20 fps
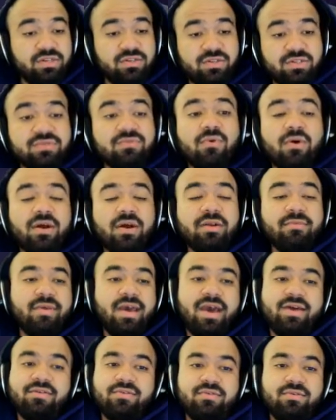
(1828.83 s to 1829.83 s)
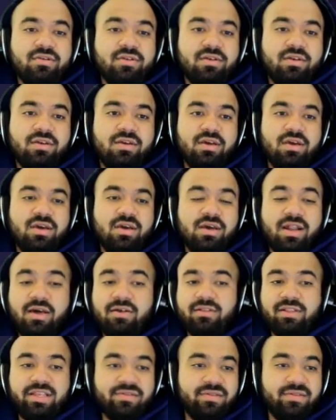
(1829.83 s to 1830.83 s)
want to do this one battle, and
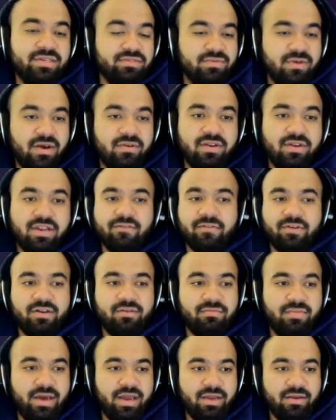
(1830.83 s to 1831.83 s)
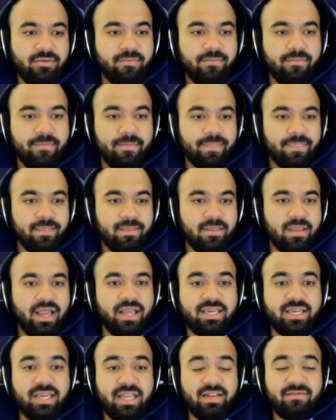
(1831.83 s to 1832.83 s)
I'll leave this route and never come back.
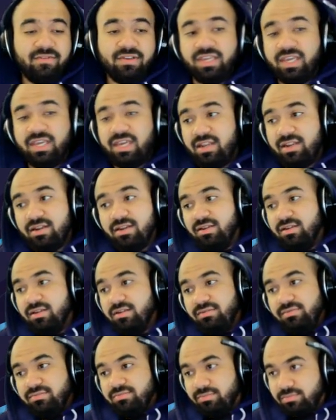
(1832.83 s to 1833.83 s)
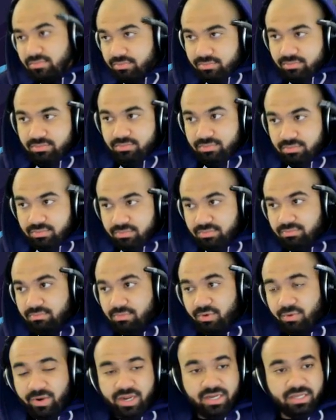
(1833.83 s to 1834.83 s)
I can't even get
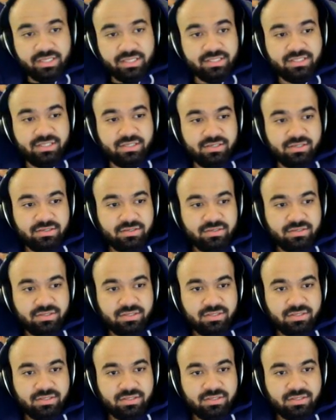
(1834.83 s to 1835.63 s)
Marina's here.